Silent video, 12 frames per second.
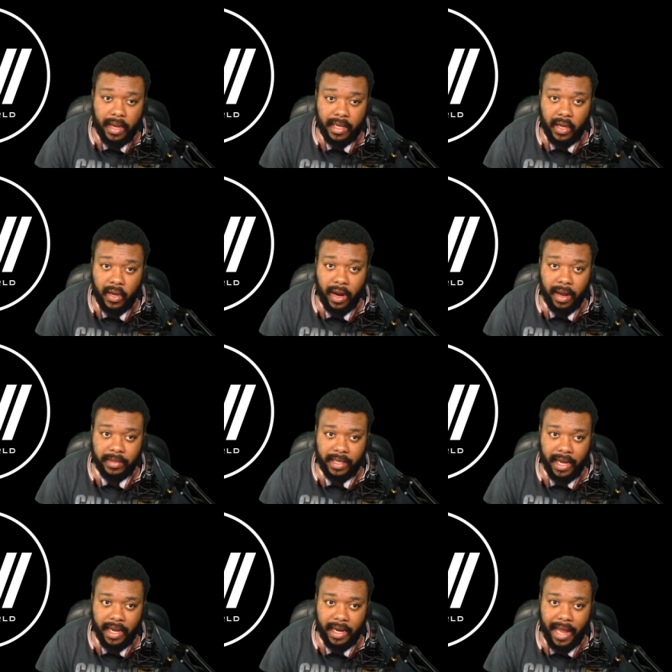you know what I'm
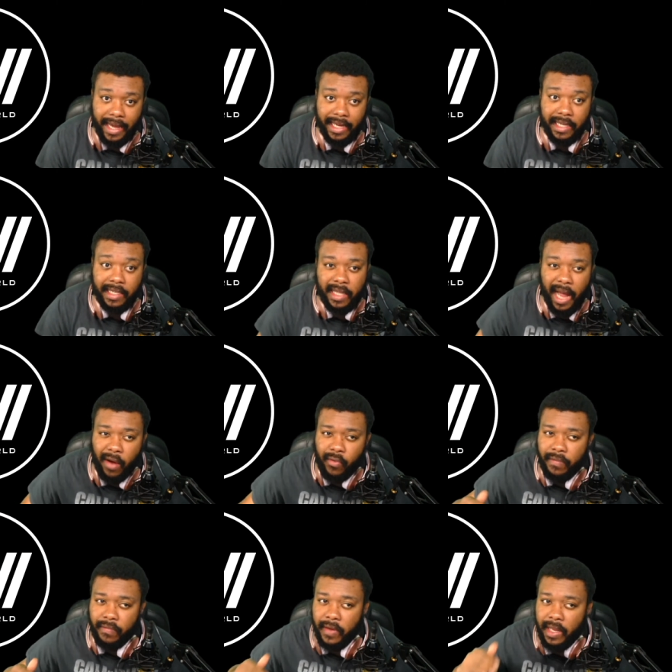saying? Like, he's not
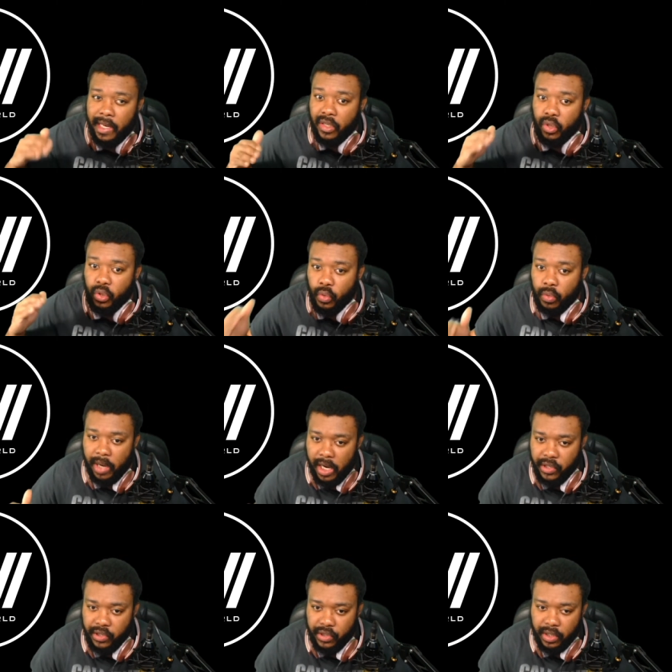revealing too
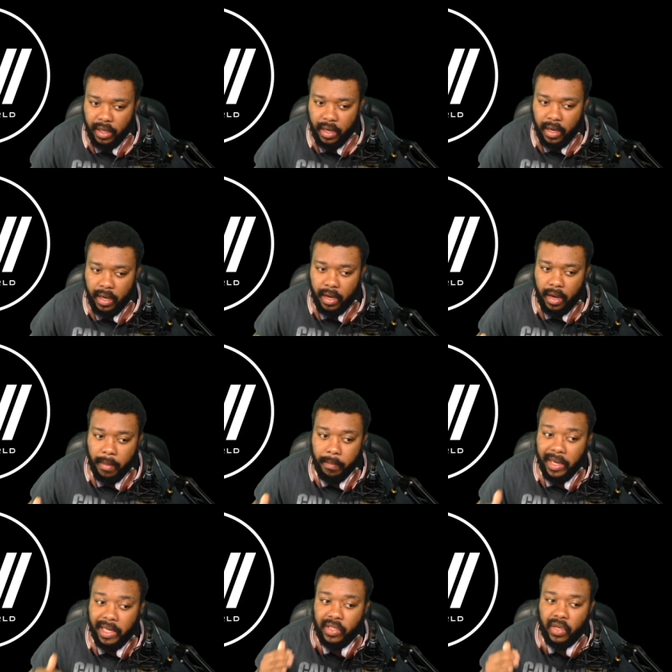much,
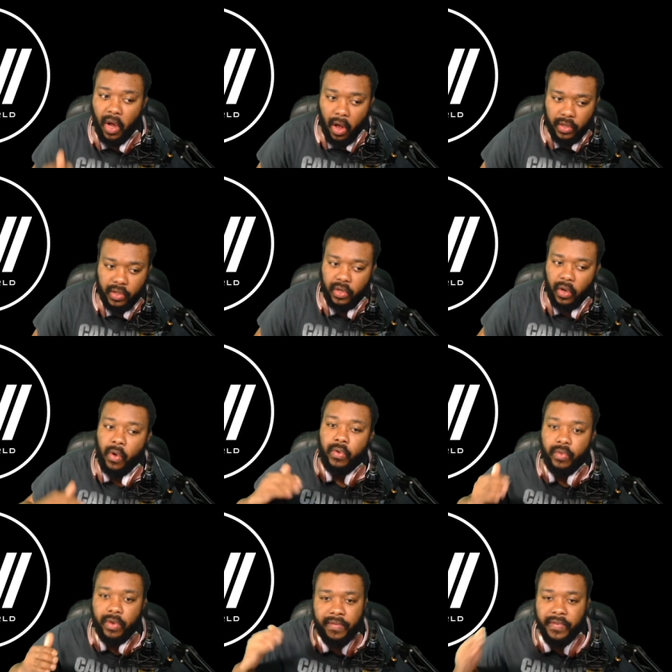but he's also
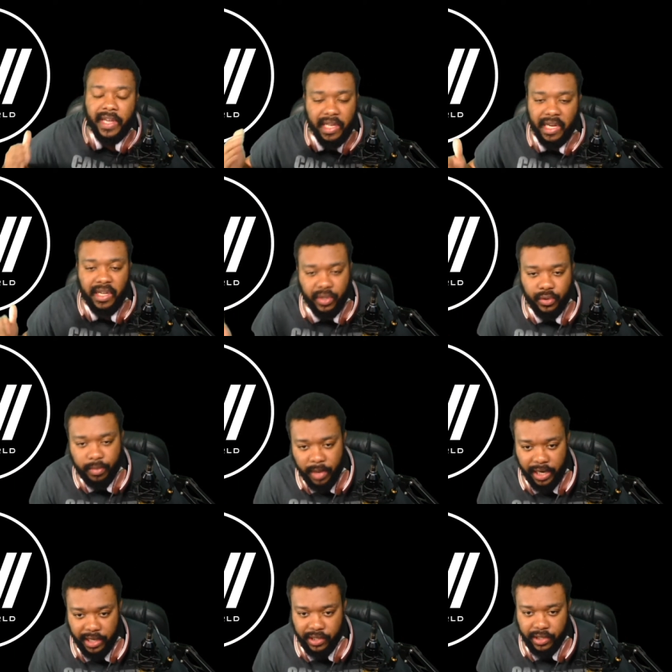revealing too
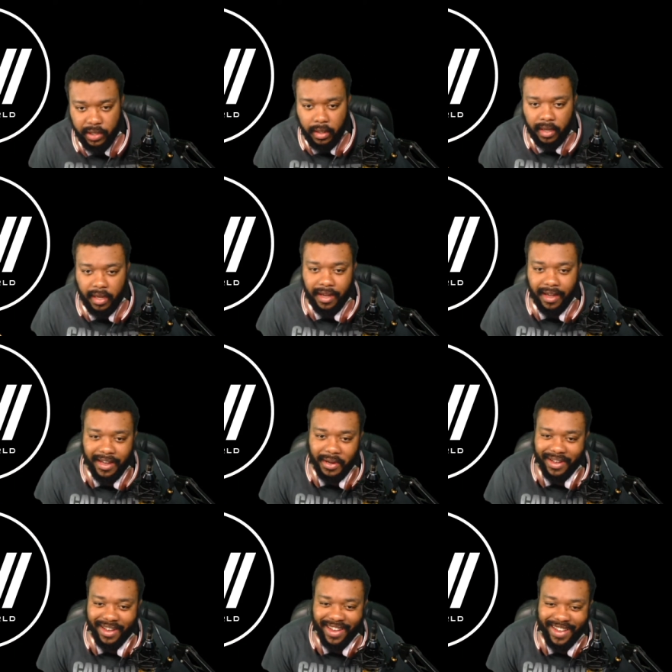much.
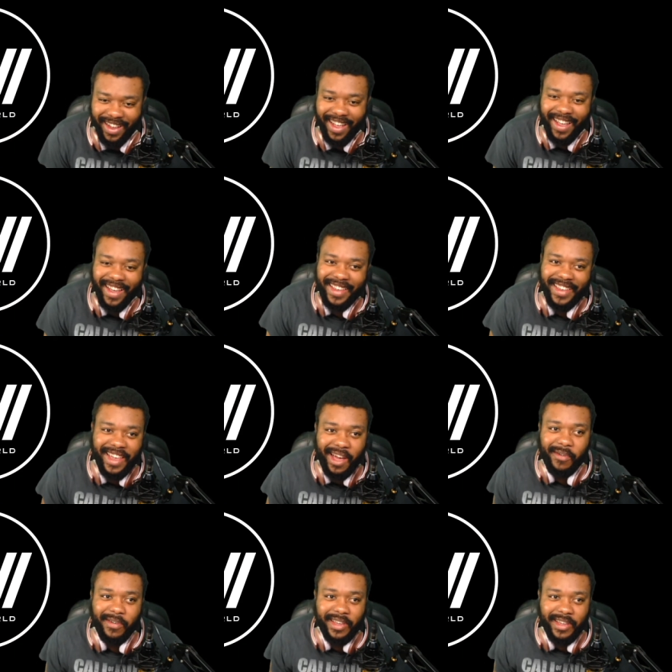you
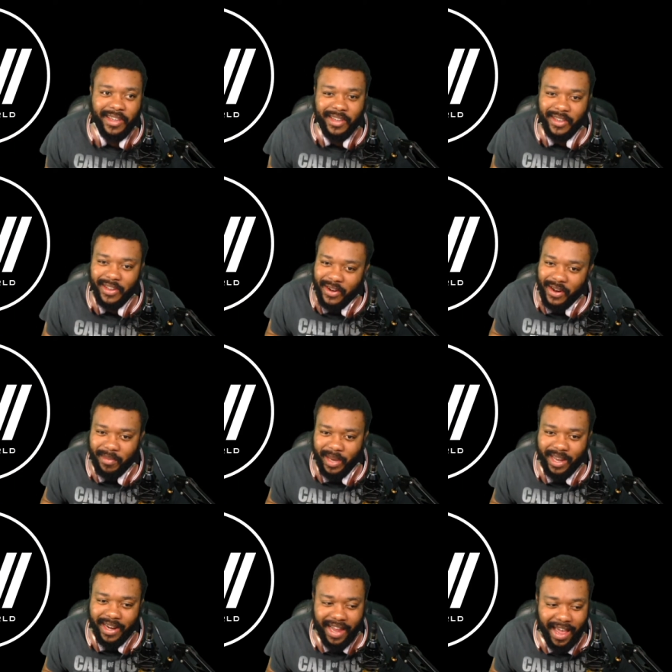know what I
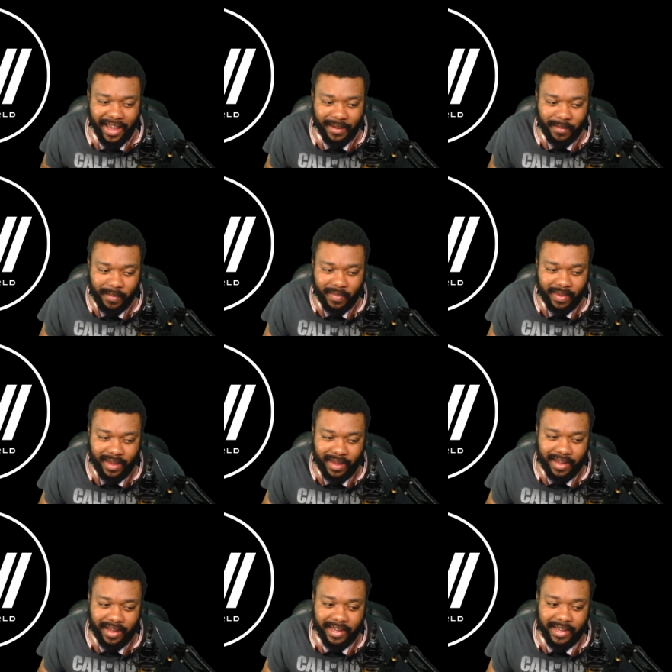mean? Like,
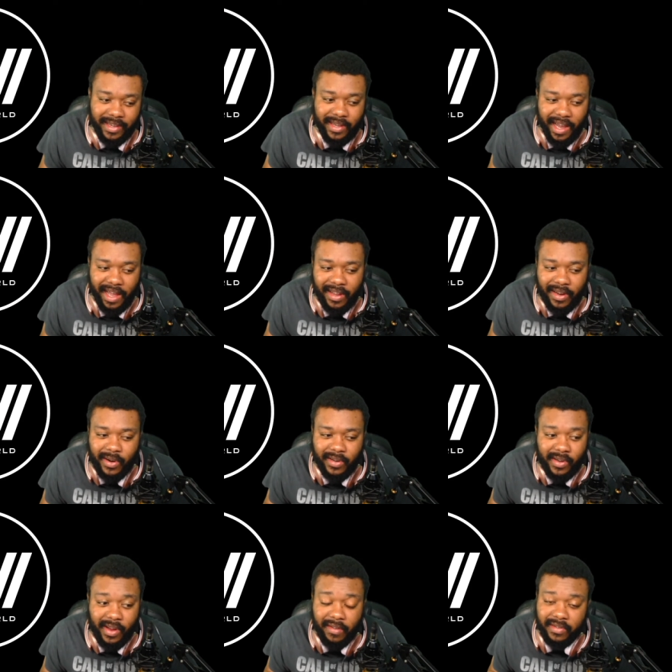he's telling her
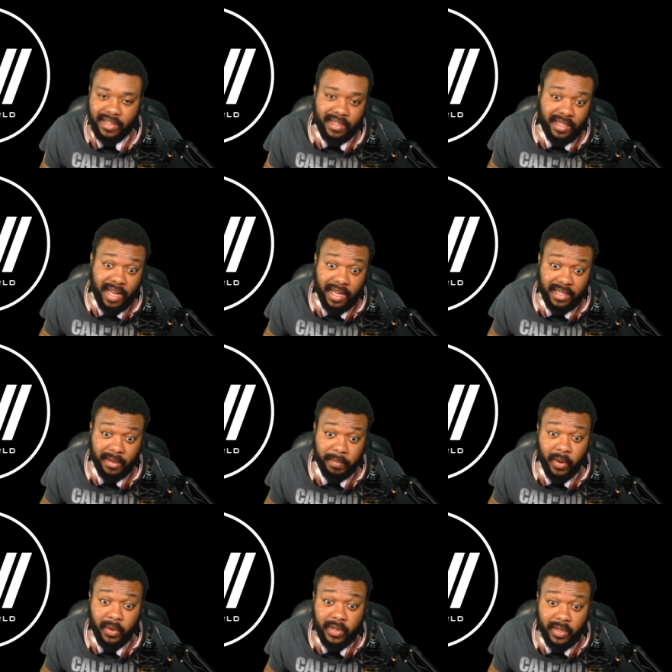stuff she's not
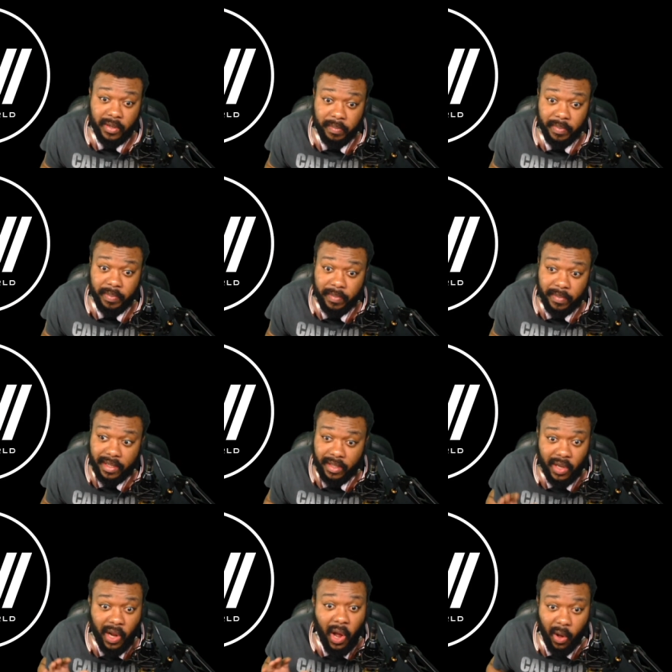supposed to
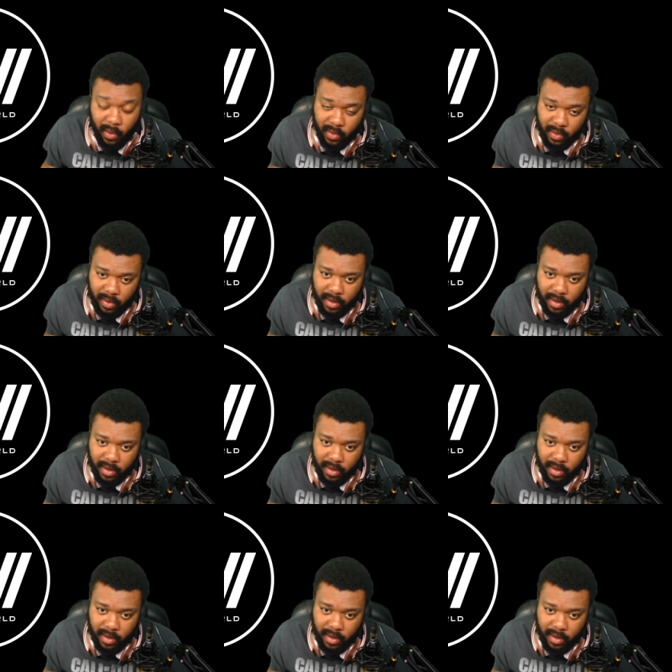know,